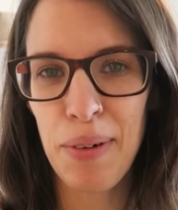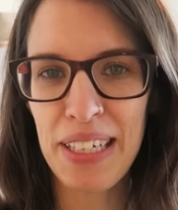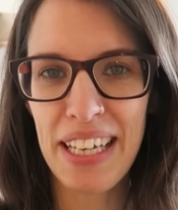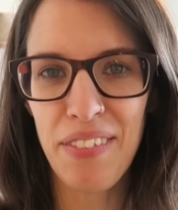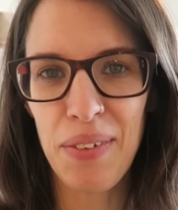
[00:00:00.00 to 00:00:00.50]

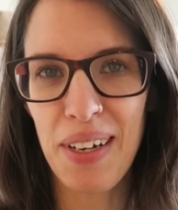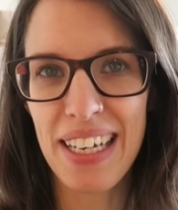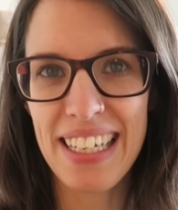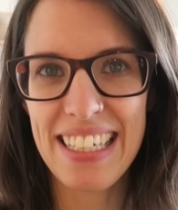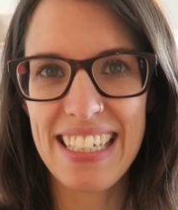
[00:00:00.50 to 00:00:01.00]
morning
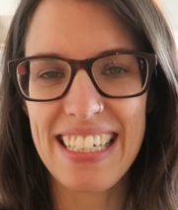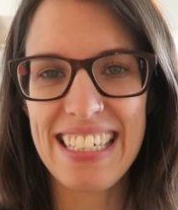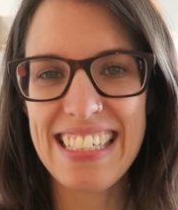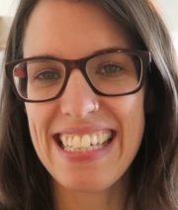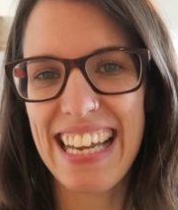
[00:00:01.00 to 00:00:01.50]
everyone.
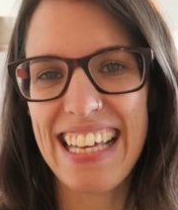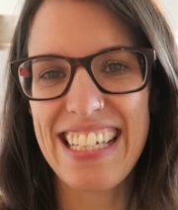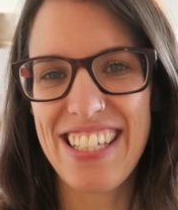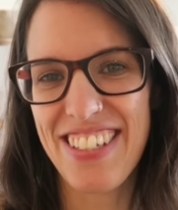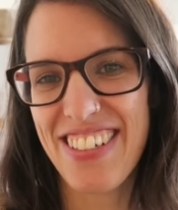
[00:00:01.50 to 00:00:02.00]
Today
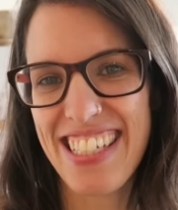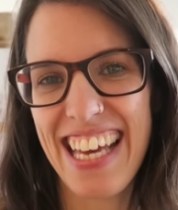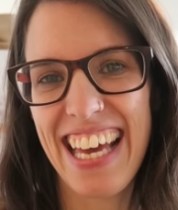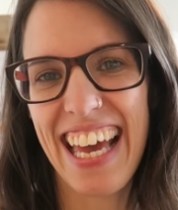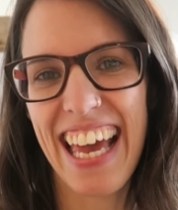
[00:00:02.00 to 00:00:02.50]
is
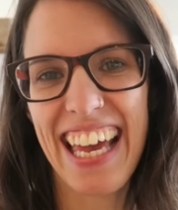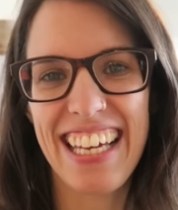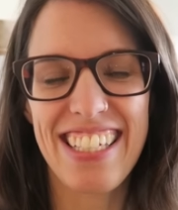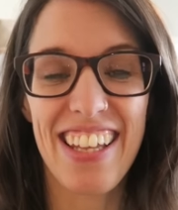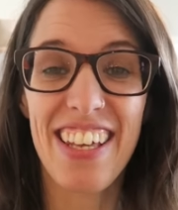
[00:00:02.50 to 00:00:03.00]
Thursday
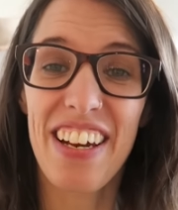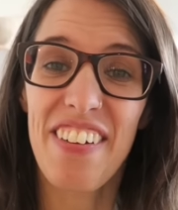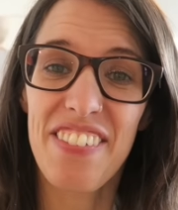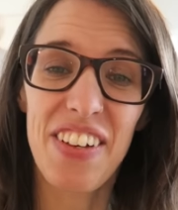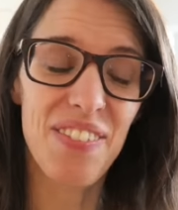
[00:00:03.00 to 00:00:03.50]
and I thought I
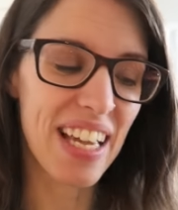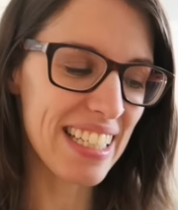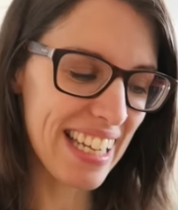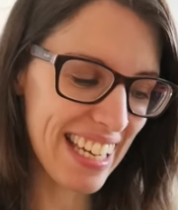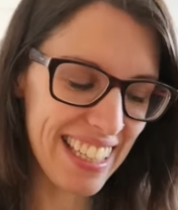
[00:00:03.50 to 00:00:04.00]
would film
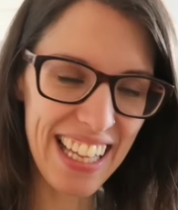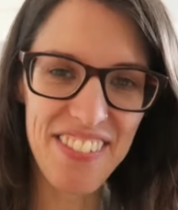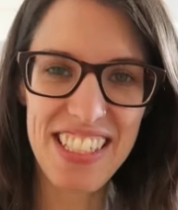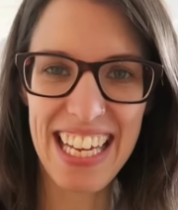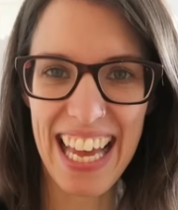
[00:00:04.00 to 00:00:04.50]
a day in the
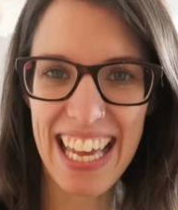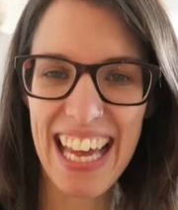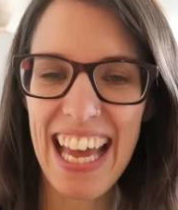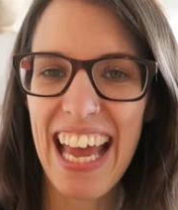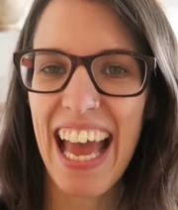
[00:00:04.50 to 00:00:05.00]
life
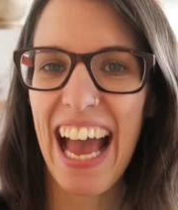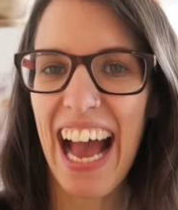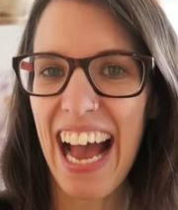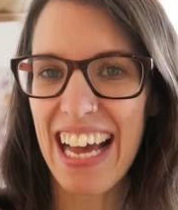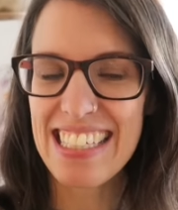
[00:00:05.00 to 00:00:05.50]
today.
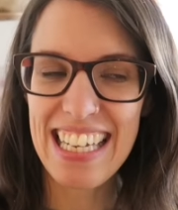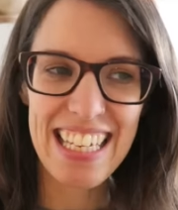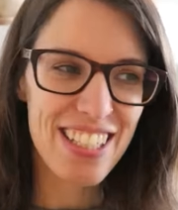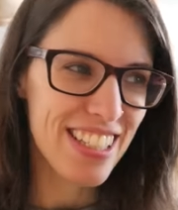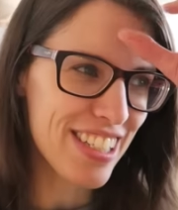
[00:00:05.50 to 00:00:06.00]
Uh,
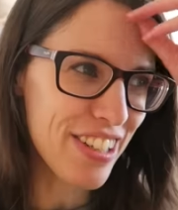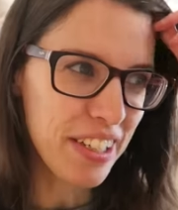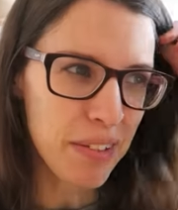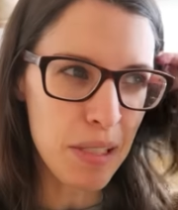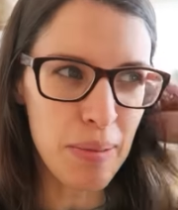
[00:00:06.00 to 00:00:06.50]
today's is
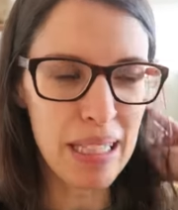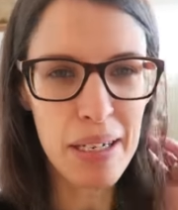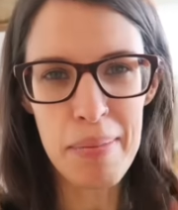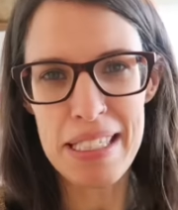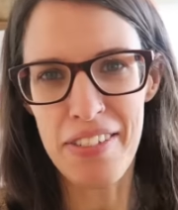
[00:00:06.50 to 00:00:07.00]
turning out to be a
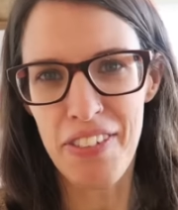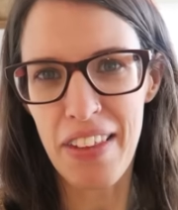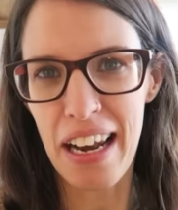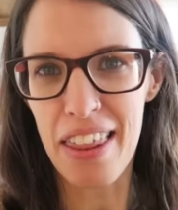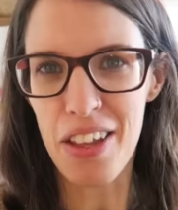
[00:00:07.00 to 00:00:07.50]
little bit different
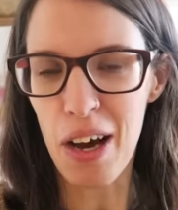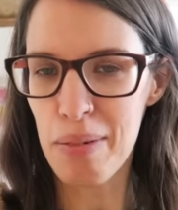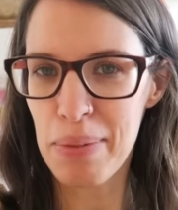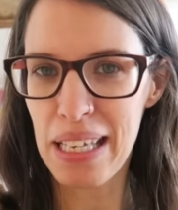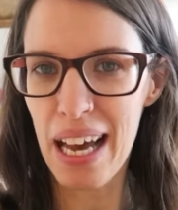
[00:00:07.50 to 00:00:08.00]
than I
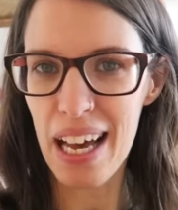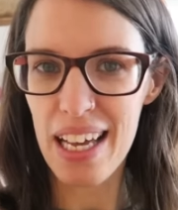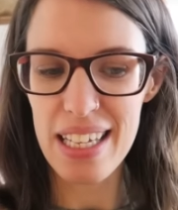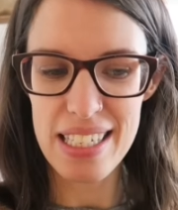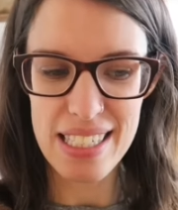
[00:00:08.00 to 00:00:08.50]
thought
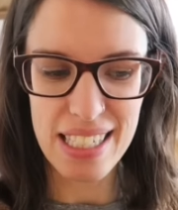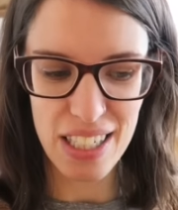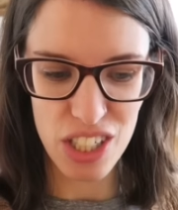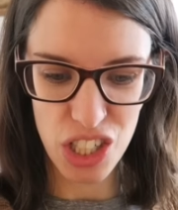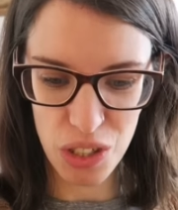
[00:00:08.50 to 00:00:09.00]
because
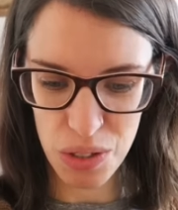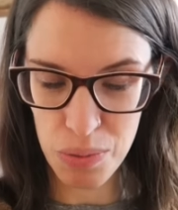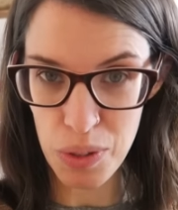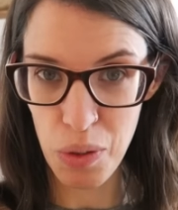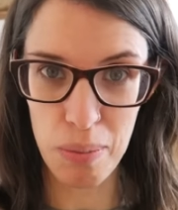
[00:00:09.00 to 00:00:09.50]
Jude
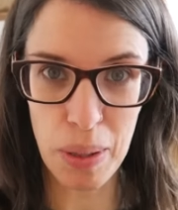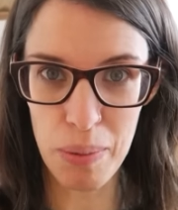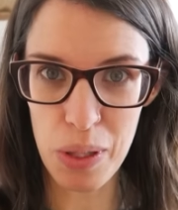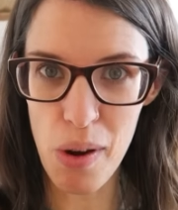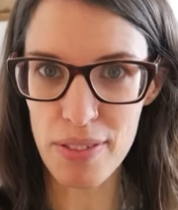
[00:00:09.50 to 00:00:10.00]
normally
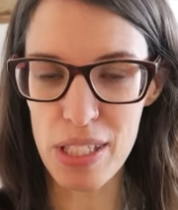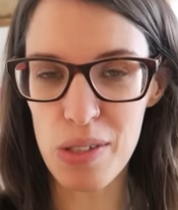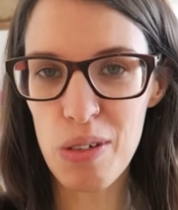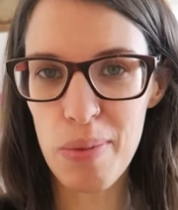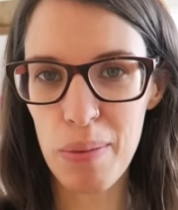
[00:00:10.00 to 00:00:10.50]
would go off to
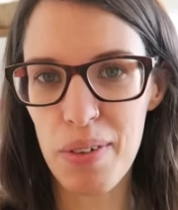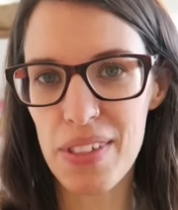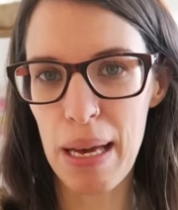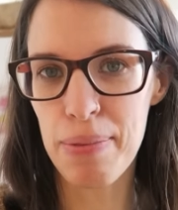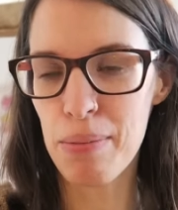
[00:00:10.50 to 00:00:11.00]
school, but we've
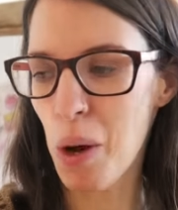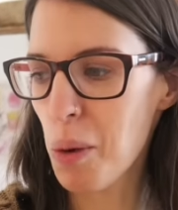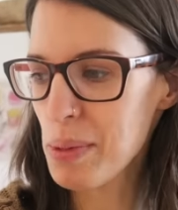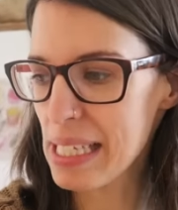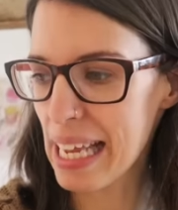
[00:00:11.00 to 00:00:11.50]
kept him
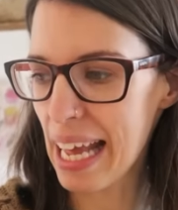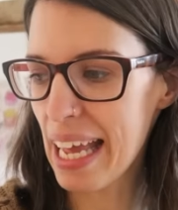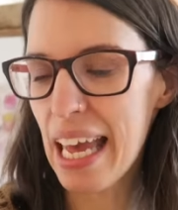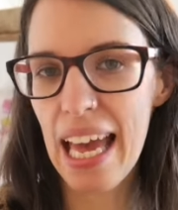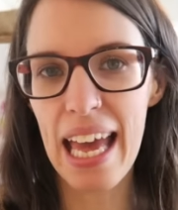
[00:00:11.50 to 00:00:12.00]
home
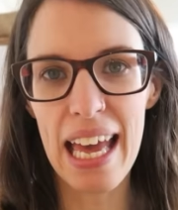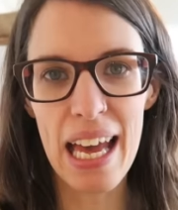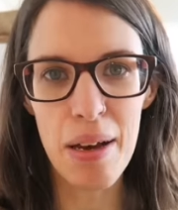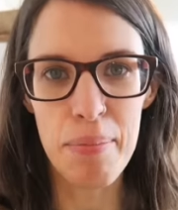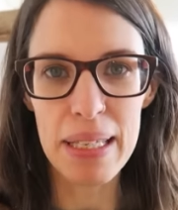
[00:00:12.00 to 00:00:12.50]
today
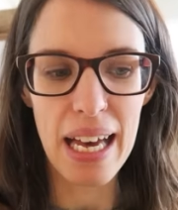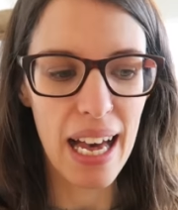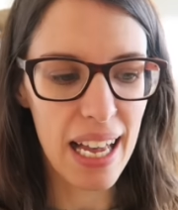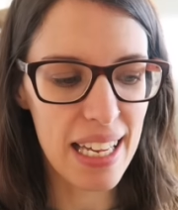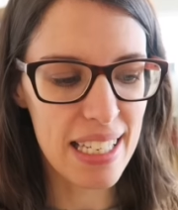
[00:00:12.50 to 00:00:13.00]

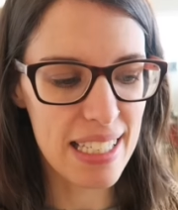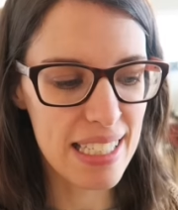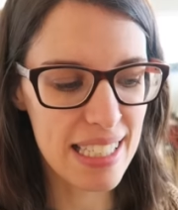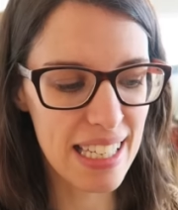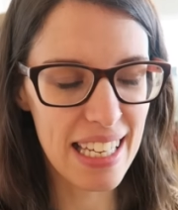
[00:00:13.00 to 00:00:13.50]

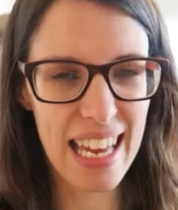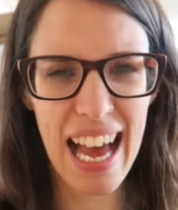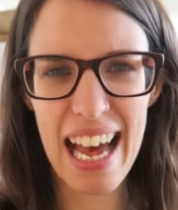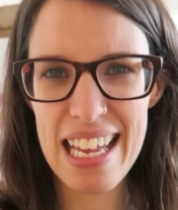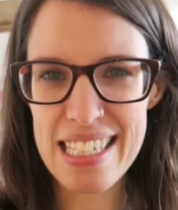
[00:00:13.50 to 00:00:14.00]
because he
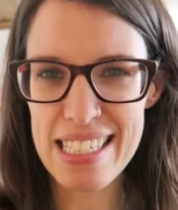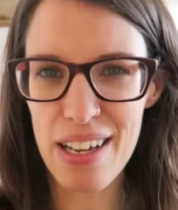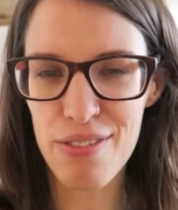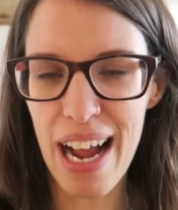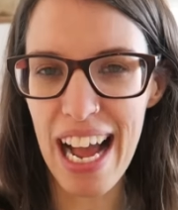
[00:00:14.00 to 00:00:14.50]
has
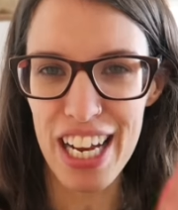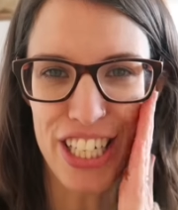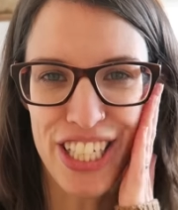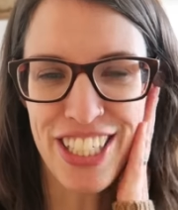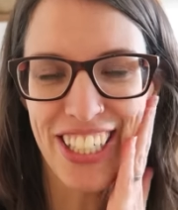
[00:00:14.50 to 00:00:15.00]
a
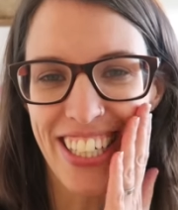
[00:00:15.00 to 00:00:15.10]
rash